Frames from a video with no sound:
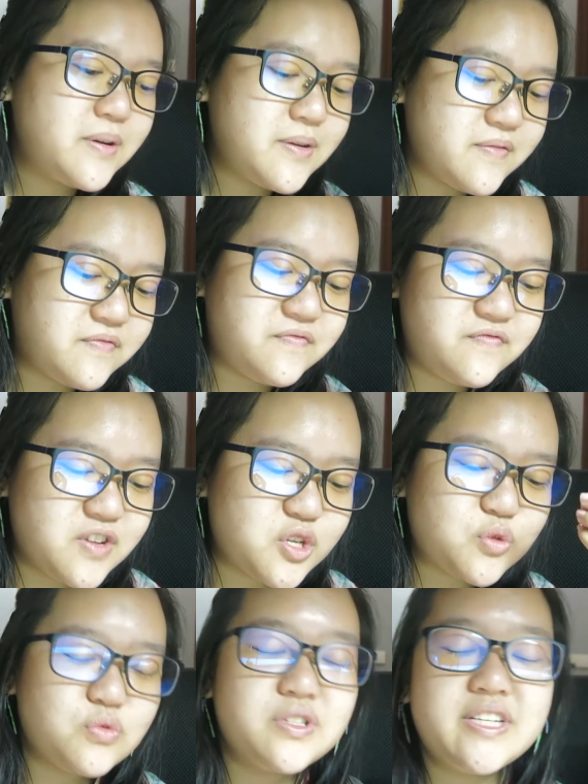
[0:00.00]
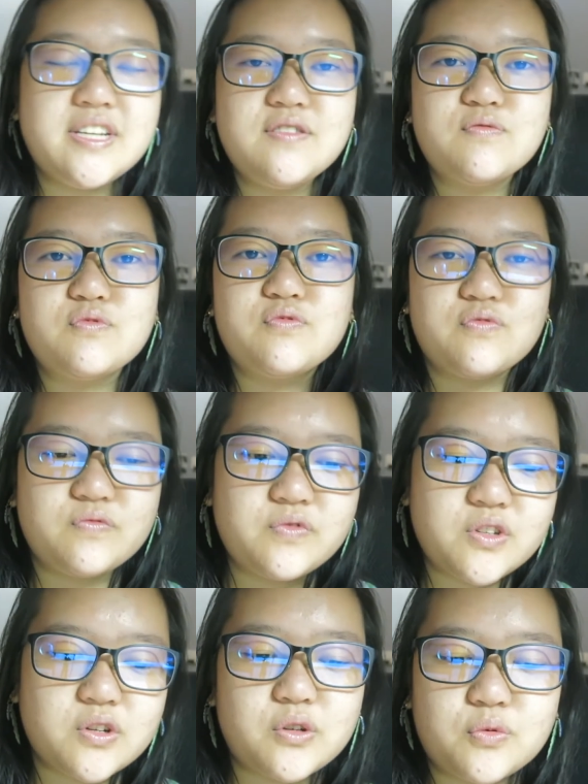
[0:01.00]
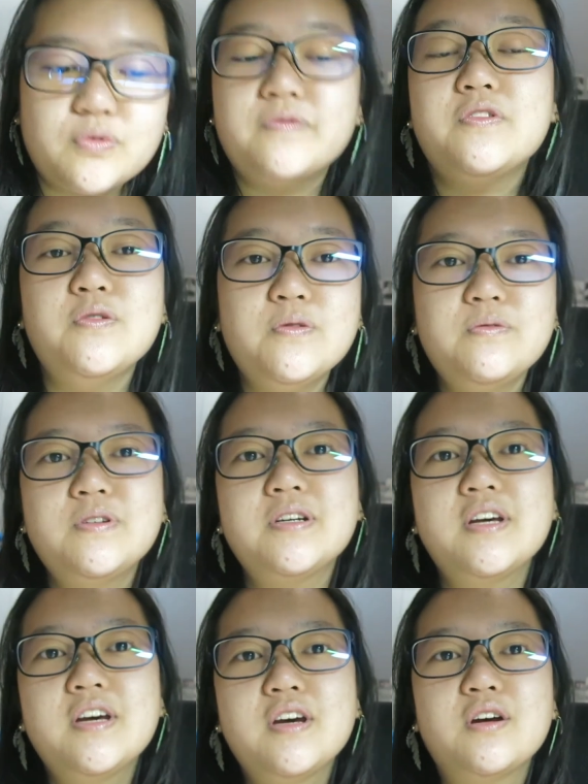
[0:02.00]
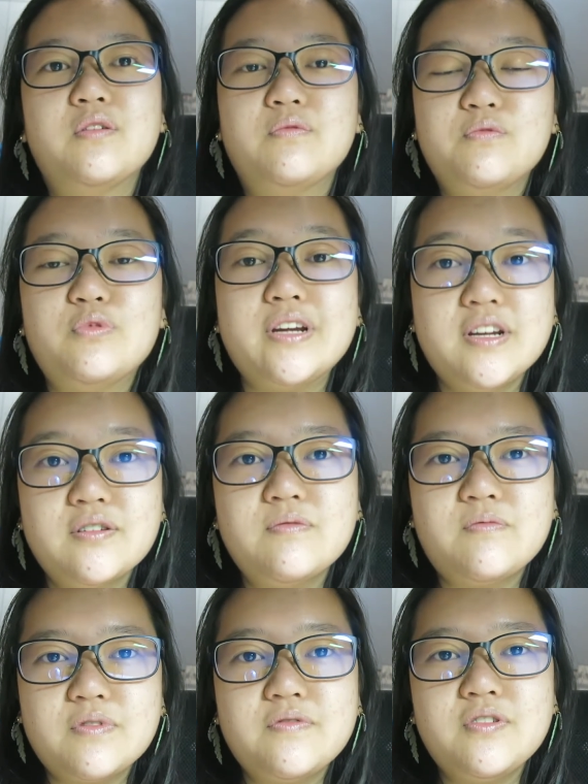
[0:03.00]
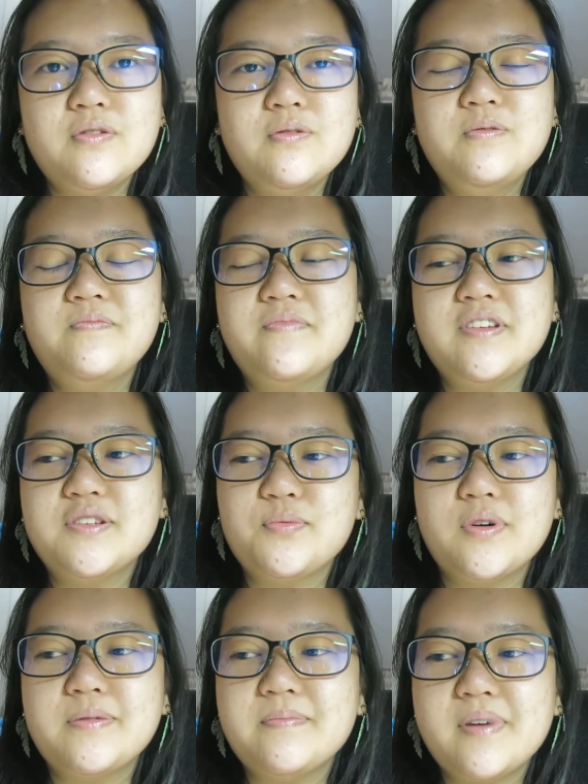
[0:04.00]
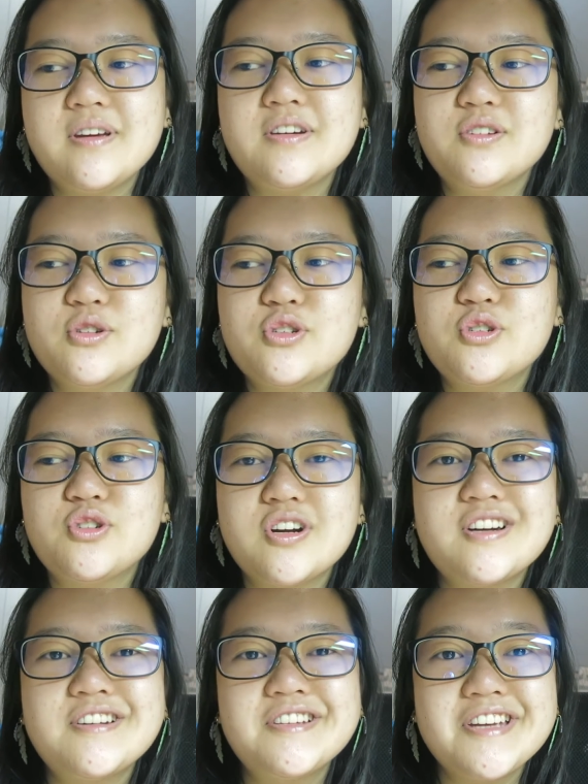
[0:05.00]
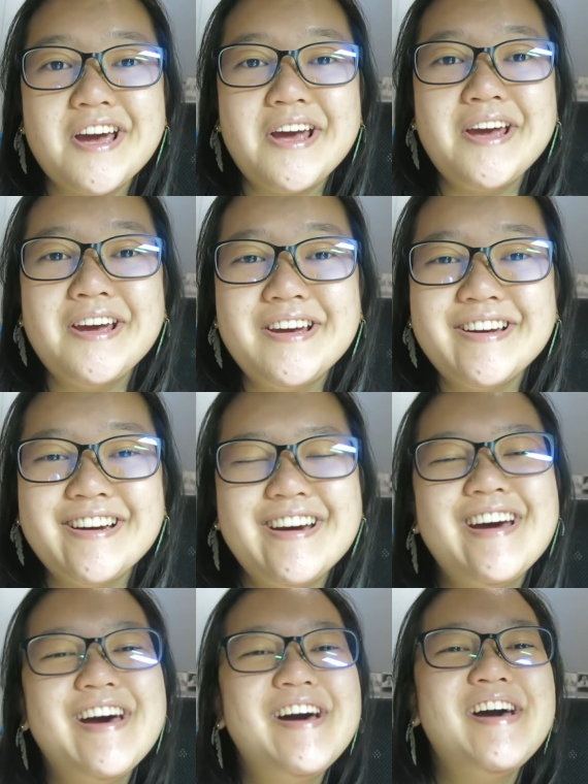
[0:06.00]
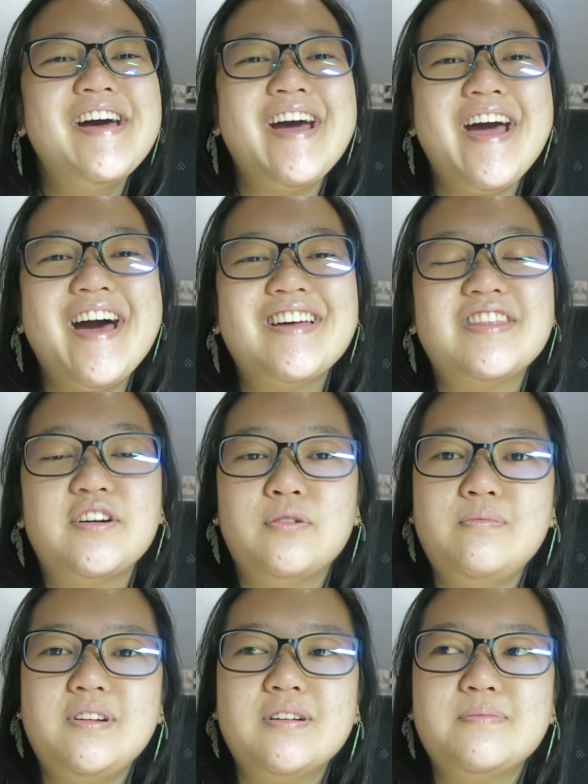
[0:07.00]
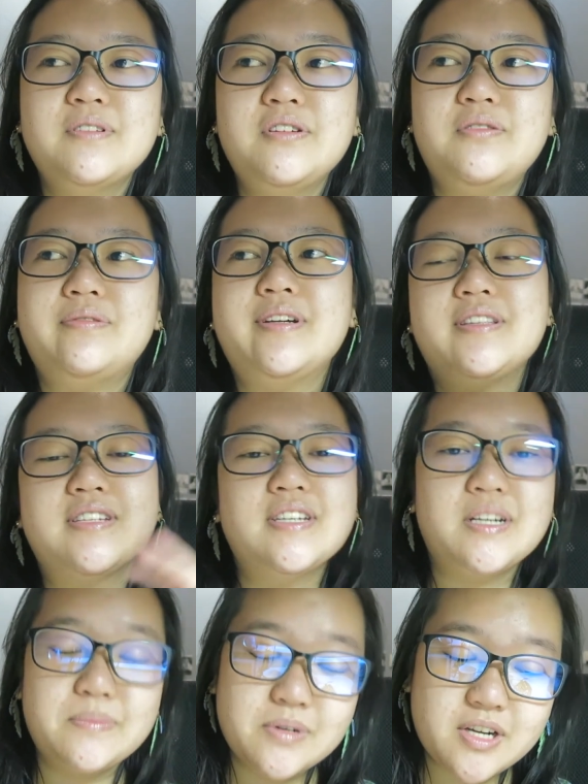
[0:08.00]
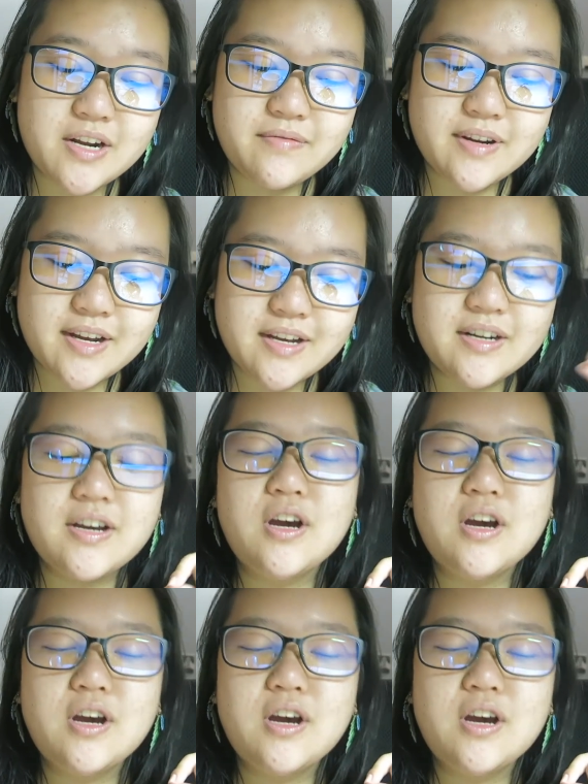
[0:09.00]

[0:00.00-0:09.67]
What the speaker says: visually, you know, reviewed, written review is what my English is trying to say. And that will be down below. And the second book I read